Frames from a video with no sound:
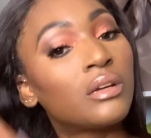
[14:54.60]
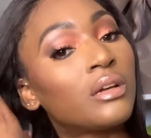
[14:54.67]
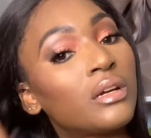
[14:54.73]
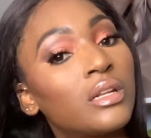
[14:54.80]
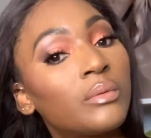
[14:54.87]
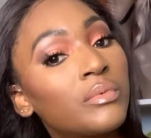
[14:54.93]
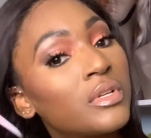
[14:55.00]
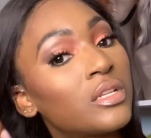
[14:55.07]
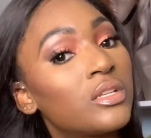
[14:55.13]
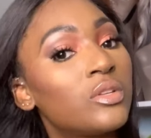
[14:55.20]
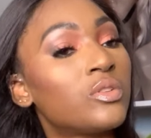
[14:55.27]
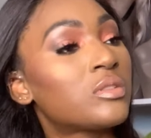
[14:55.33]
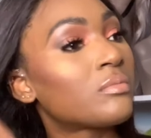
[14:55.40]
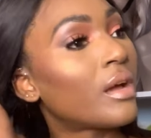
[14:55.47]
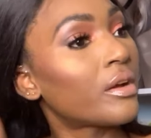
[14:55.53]
And I'm gonna
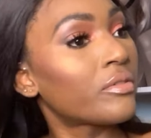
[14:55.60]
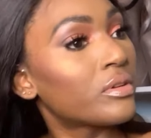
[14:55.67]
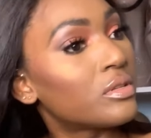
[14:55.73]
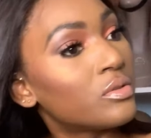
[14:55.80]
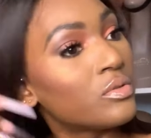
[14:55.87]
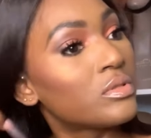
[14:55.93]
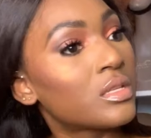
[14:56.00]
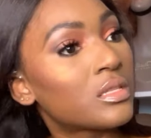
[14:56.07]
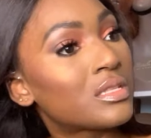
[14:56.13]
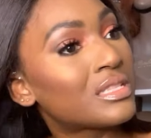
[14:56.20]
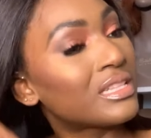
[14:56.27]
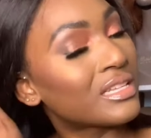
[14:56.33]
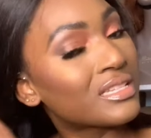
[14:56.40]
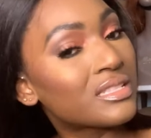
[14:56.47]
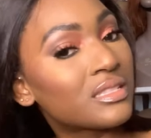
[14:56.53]
use my Renews It
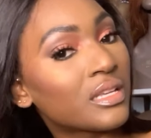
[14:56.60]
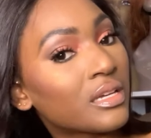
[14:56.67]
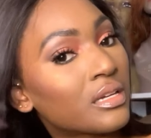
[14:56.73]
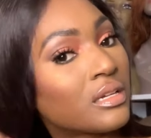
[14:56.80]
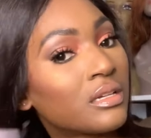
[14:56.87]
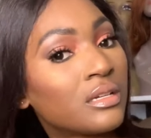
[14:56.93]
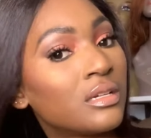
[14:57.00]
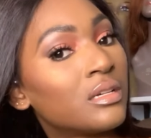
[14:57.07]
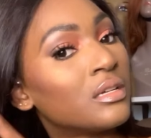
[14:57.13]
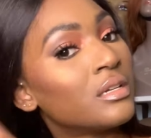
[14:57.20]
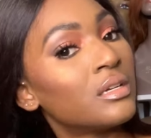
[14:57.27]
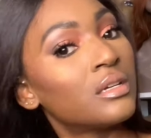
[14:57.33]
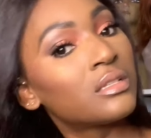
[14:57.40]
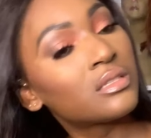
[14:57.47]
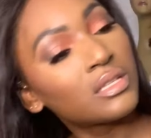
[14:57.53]
Slick Stick
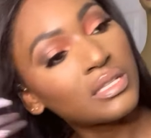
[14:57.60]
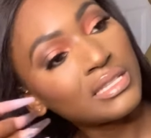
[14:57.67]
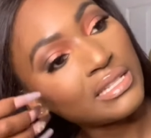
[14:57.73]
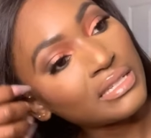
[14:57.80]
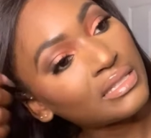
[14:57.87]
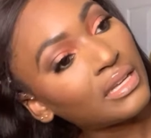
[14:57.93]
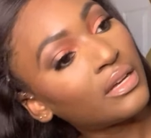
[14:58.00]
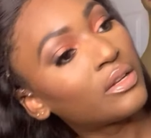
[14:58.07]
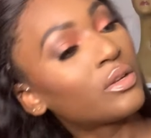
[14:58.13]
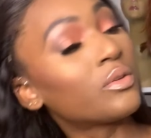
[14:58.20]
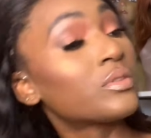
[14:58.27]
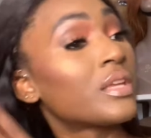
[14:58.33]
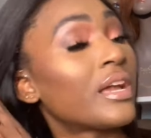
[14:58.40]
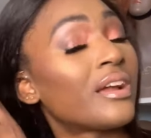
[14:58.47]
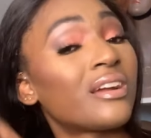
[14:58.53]
to slick down
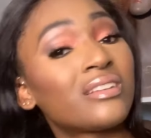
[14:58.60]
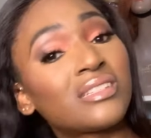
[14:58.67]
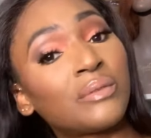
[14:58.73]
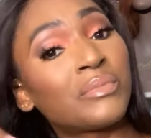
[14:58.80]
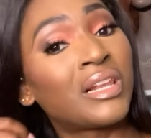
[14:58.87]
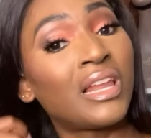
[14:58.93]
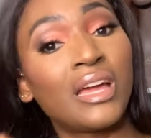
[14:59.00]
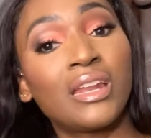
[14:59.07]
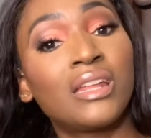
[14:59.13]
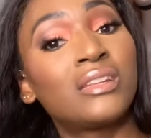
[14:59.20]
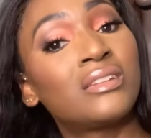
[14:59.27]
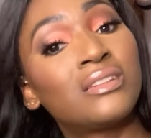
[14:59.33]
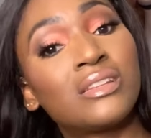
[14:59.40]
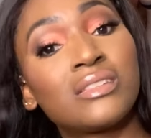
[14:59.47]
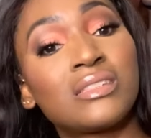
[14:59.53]
those hairs. I'm glad I
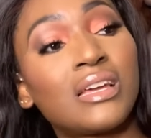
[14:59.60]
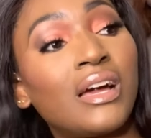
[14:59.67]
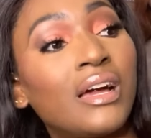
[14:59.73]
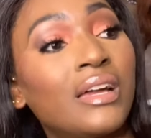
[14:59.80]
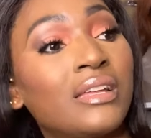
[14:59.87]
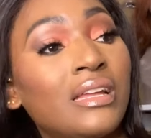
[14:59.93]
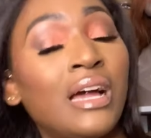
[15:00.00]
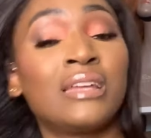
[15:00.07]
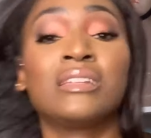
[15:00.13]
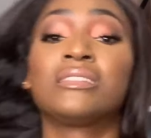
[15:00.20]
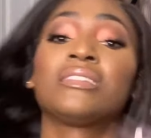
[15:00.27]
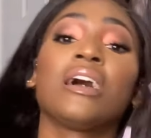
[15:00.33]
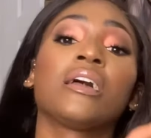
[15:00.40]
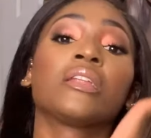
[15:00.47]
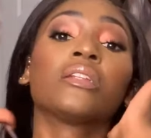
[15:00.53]
didn't decide. I
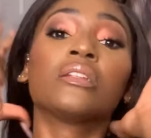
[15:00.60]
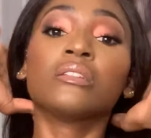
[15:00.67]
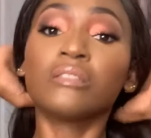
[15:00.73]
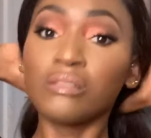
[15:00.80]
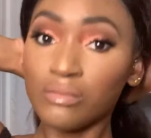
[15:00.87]
decided